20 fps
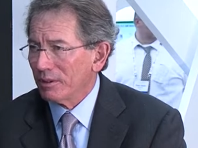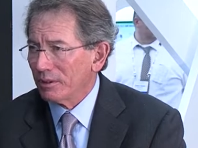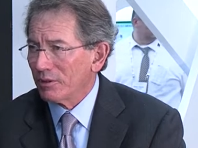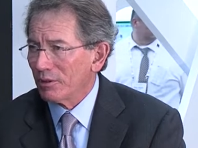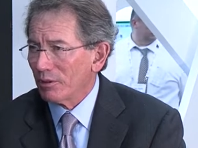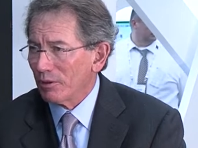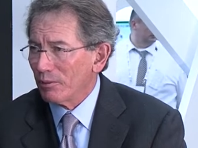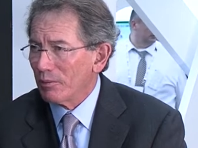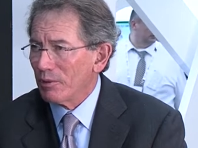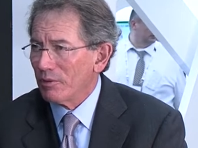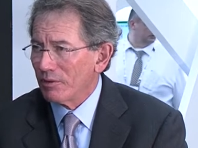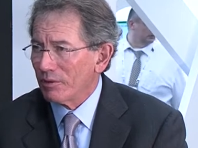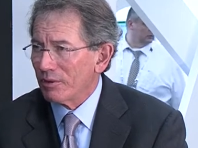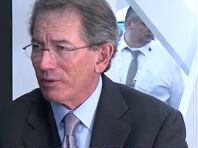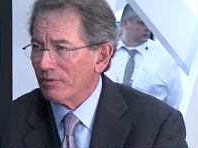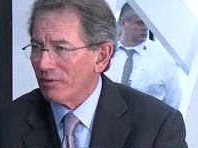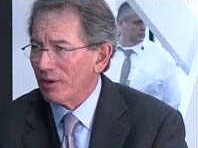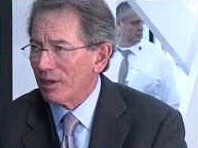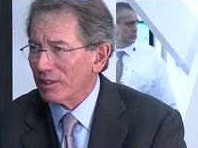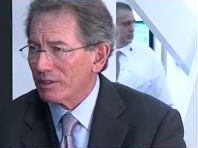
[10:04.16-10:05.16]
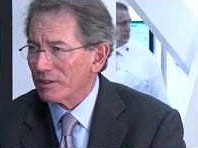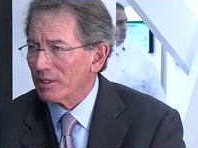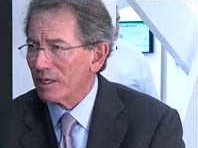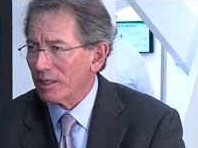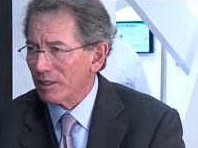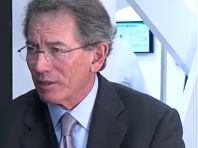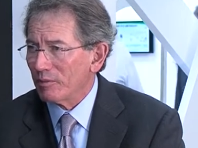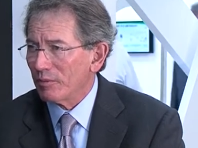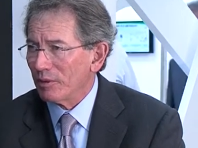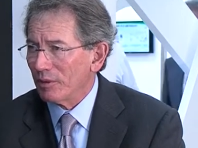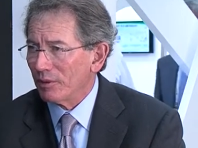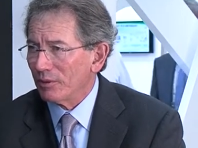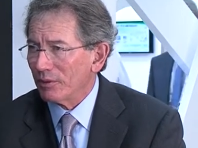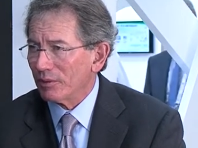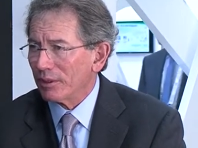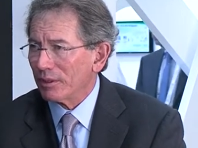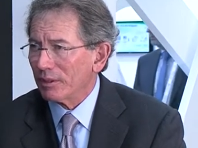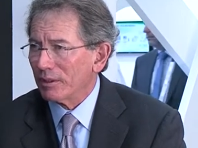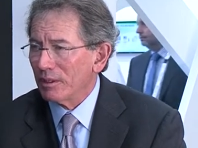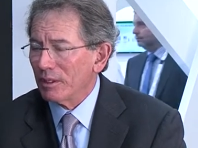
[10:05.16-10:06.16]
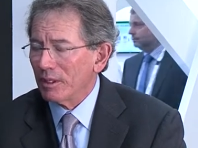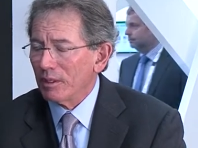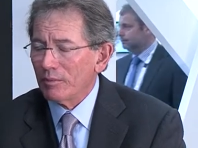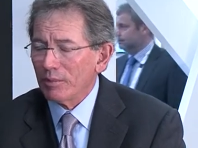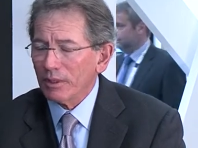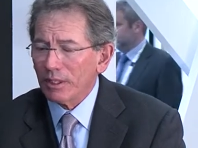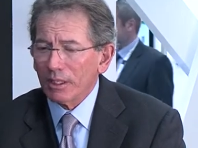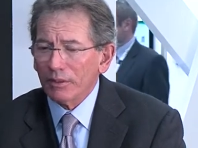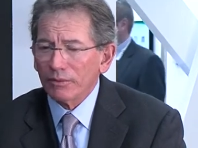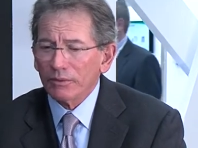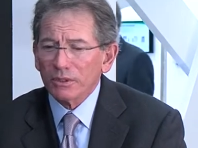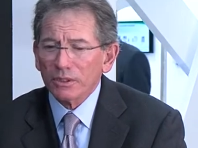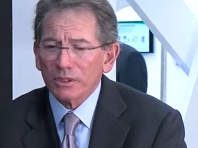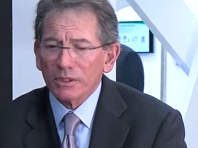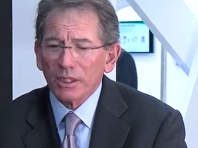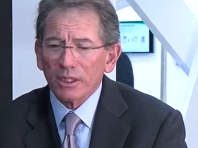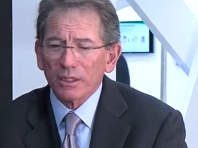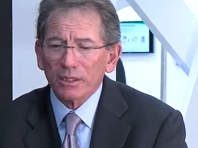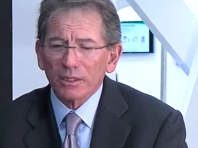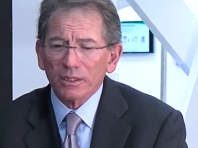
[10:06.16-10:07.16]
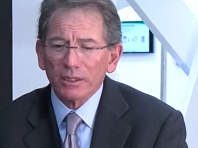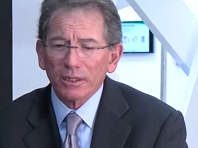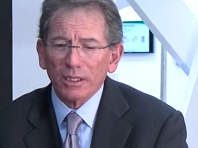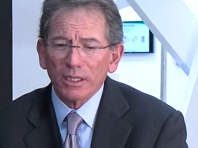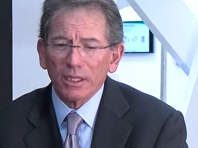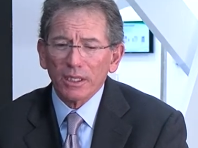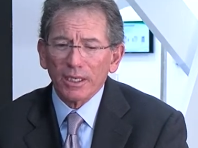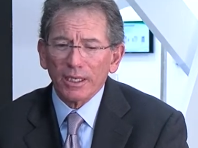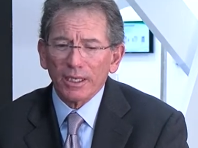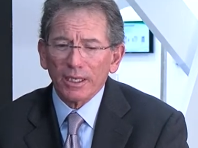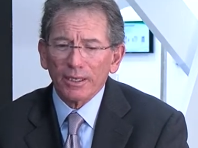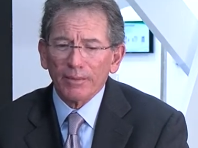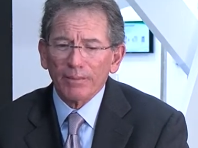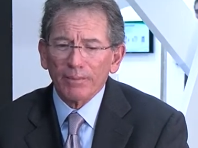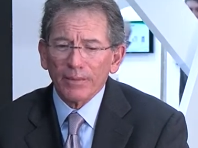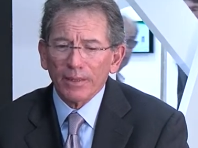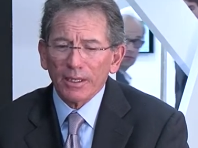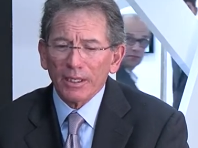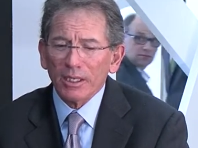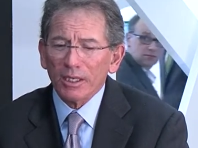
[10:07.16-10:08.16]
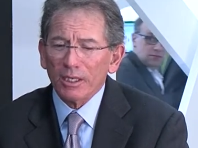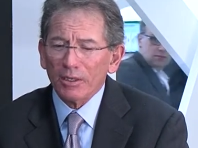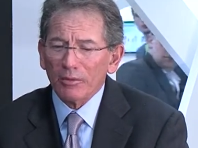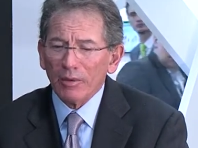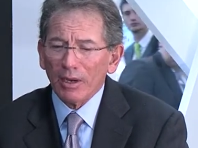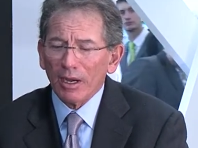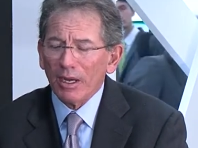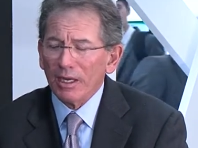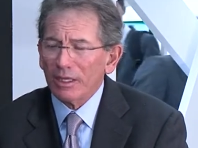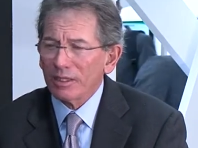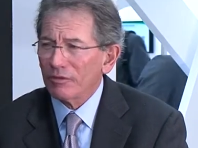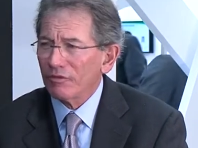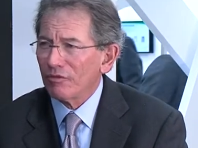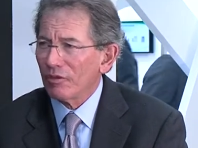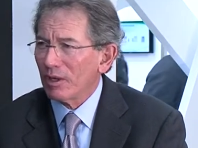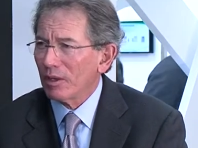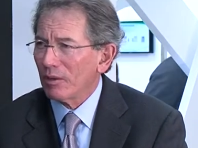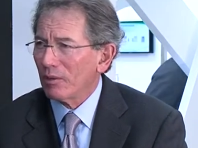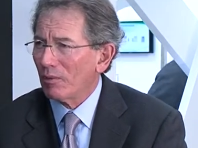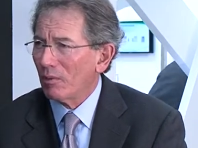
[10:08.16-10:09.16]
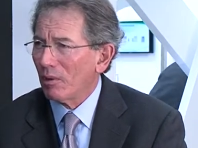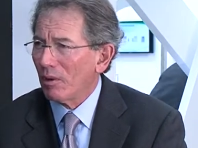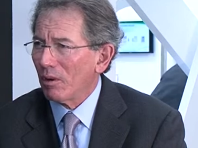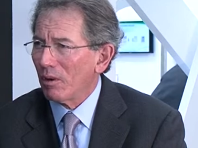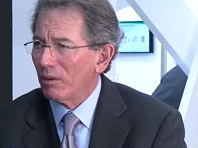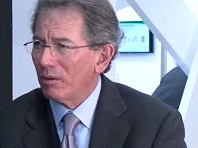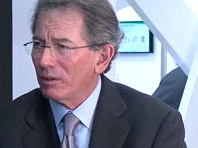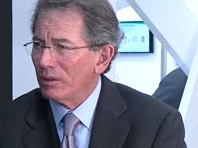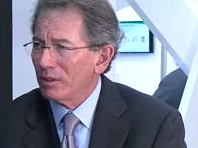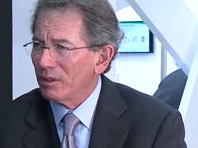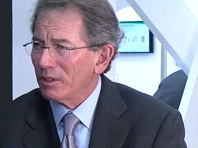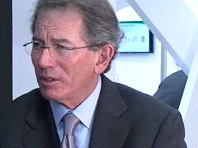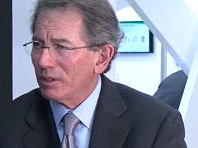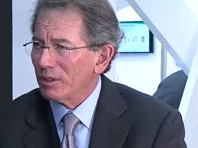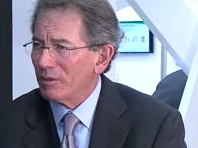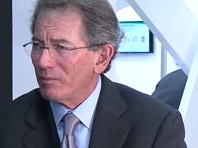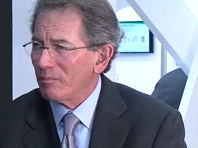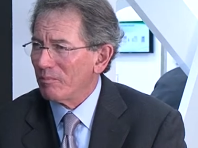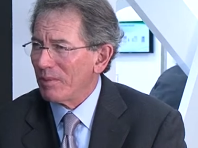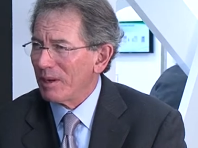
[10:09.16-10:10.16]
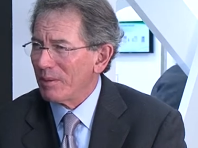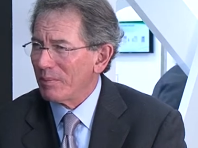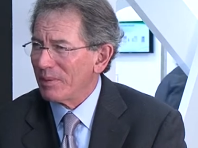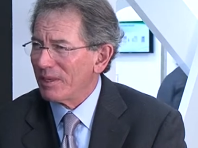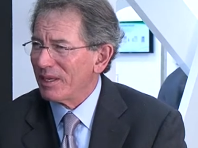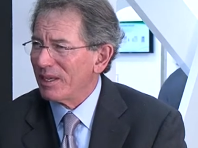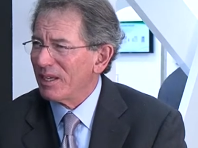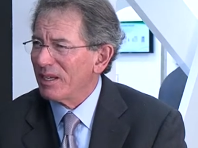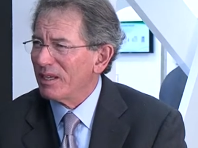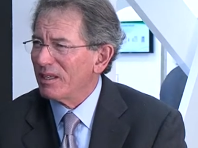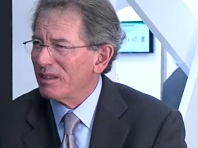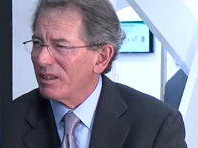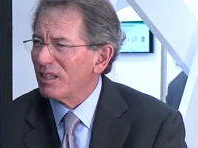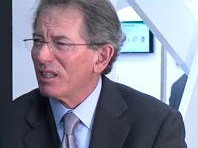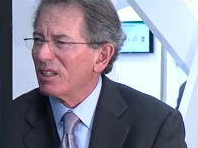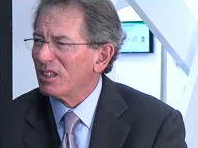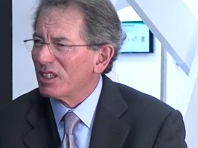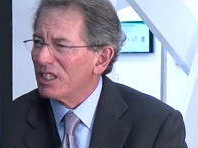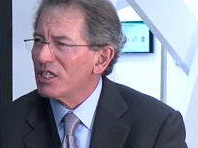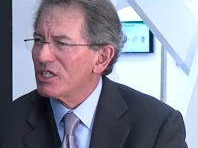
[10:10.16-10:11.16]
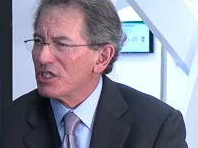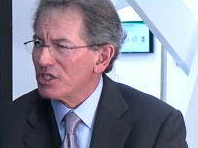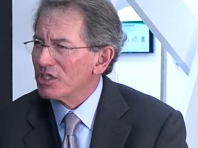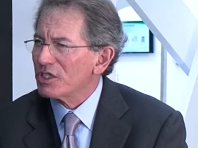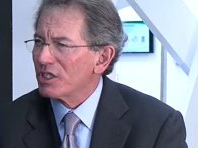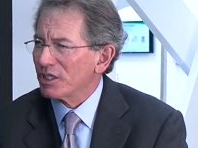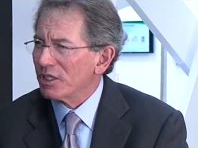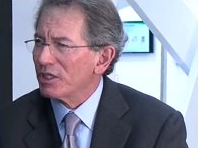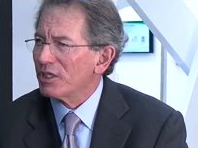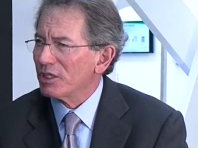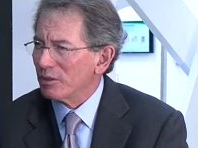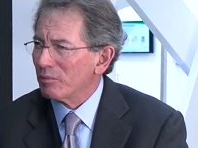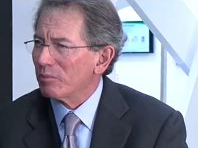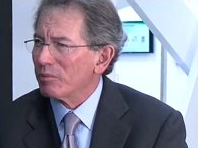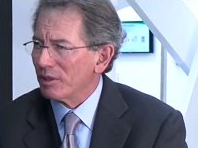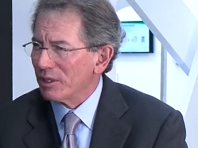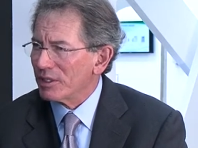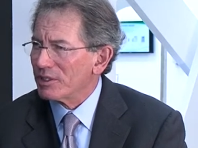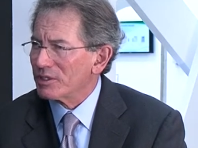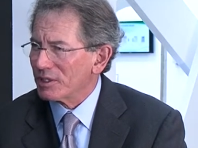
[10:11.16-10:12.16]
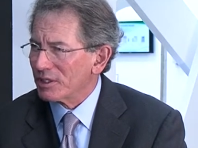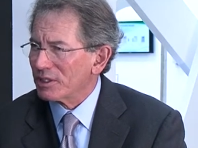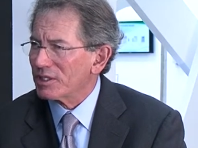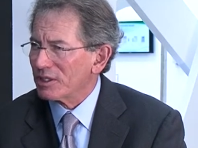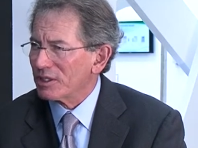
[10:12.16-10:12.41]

to remove a device out of the building. But I would say that today, you know, behind the firewall, you know, might be the least secure place to